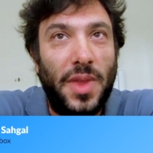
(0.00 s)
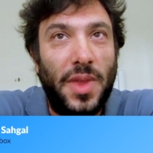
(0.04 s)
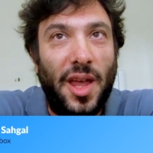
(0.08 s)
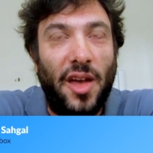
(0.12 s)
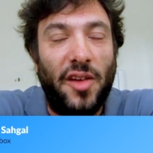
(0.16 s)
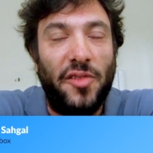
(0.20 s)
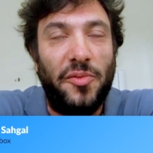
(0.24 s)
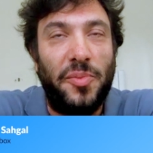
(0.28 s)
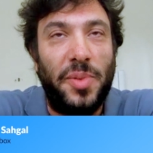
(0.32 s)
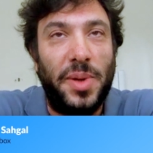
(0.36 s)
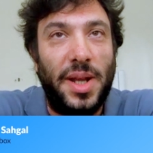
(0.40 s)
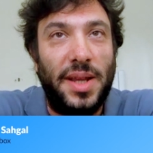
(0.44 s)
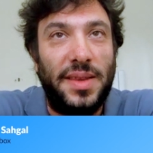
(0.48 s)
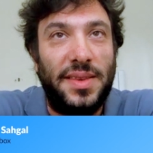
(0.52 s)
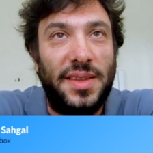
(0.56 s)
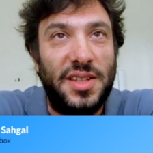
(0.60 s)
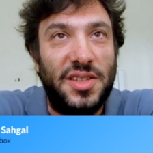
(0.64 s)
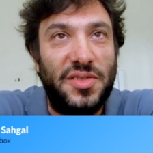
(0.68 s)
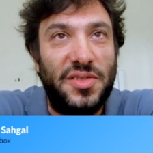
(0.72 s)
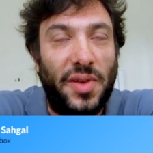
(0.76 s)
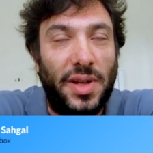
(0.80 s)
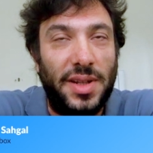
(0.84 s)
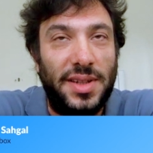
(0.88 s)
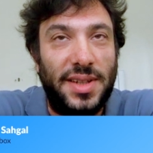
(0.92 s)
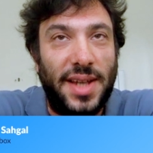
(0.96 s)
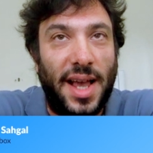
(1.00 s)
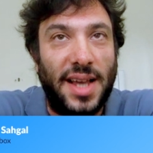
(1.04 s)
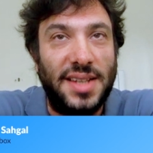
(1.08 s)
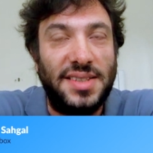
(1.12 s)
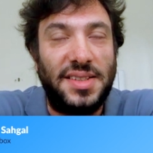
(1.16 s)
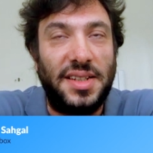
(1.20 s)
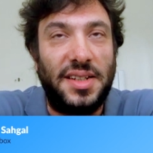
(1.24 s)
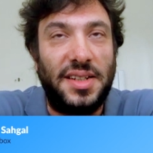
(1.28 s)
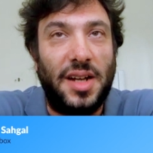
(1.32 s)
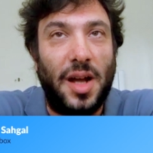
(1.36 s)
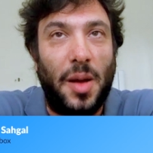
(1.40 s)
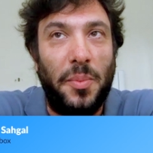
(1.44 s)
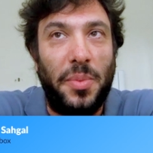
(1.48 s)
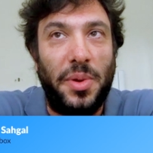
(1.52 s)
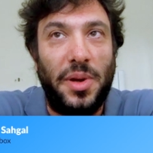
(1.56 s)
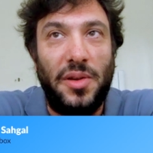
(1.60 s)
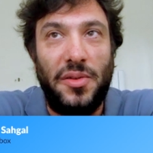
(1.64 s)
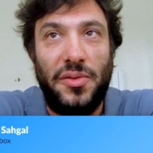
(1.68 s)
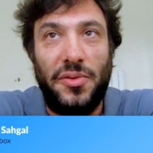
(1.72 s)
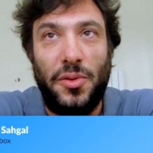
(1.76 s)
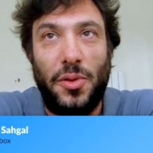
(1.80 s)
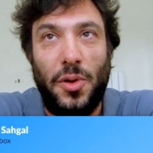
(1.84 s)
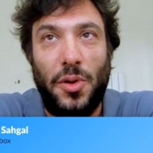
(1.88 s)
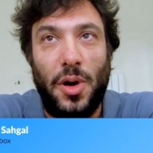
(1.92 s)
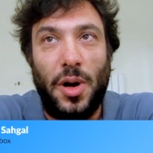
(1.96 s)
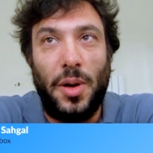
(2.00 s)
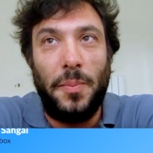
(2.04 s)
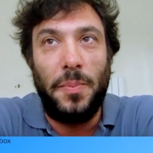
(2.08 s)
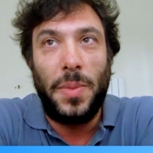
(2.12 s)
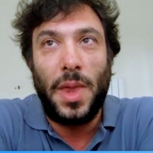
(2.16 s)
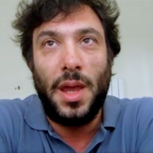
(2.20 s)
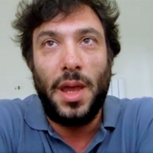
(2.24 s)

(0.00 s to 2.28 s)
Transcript: I've been at this fantastic company for